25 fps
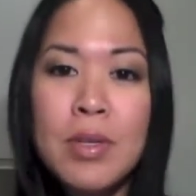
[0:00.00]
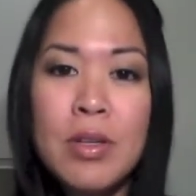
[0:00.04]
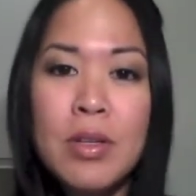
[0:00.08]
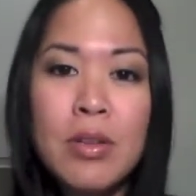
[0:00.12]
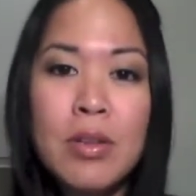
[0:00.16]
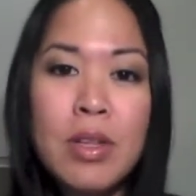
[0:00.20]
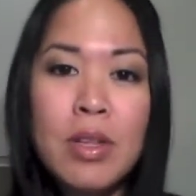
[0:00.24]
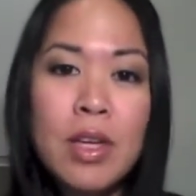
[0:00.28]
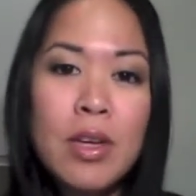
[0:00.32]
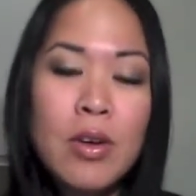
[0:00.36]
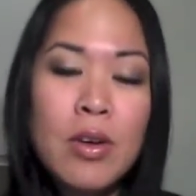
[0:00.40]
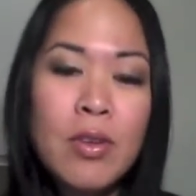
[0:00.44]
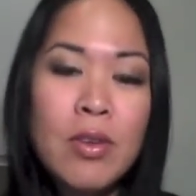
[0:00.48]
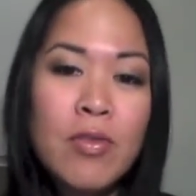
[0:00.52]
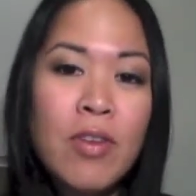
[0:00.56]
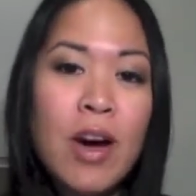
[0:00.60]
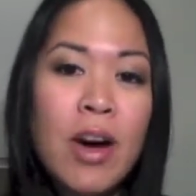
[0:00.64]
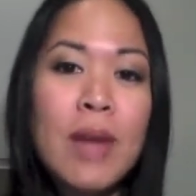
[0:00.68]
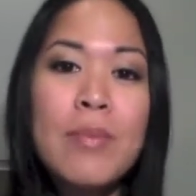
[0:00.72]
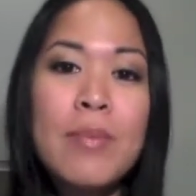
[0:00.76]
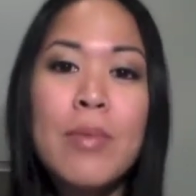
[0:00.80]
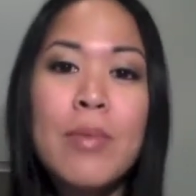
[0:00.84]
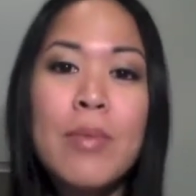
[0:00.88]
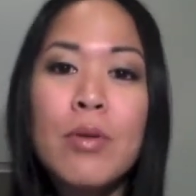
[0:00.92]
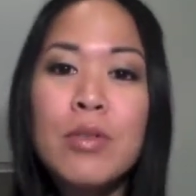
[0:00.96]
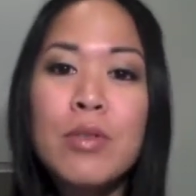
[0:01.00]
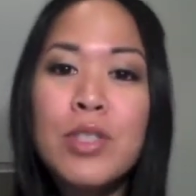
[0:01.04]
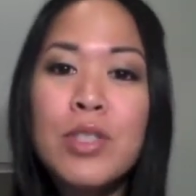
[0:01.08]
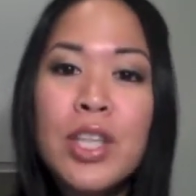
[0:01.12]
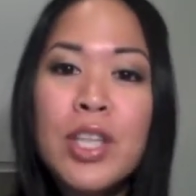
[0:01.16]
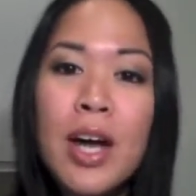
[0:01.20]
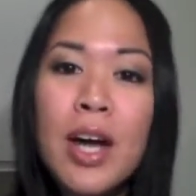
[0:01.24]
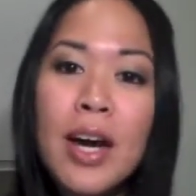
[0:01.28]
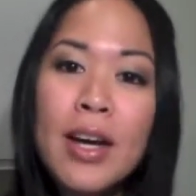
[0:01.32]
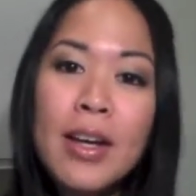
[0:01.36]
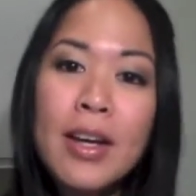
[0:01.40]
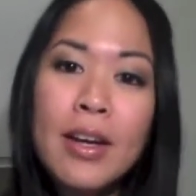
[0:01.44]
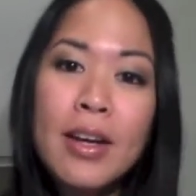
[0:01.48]
you think fine bone
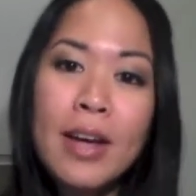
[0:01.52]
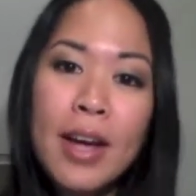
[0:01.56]
china